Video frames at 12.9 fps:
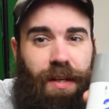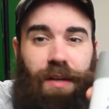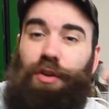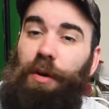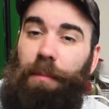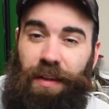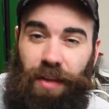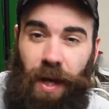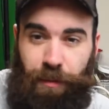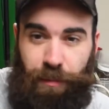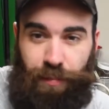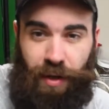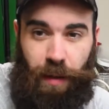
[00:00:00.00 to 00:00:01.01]
There are many
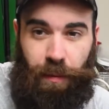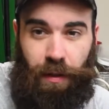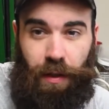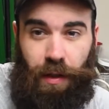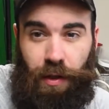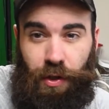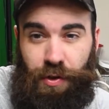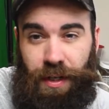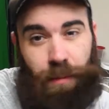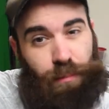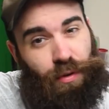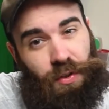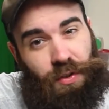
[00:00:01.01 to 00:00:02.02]
types of primer. You can
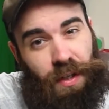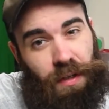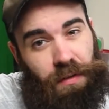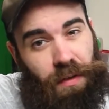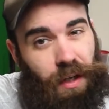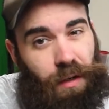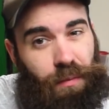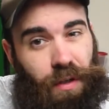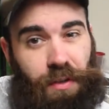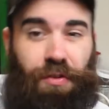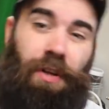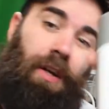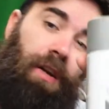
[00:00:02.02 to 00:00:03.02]
get brush-ons,
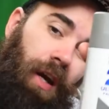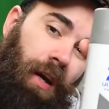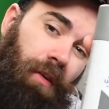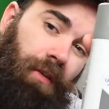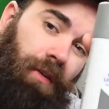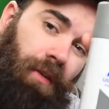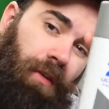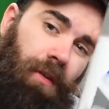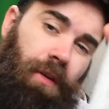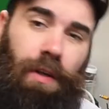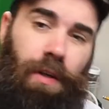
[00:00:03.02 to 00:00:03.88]
airbrush, aerosol.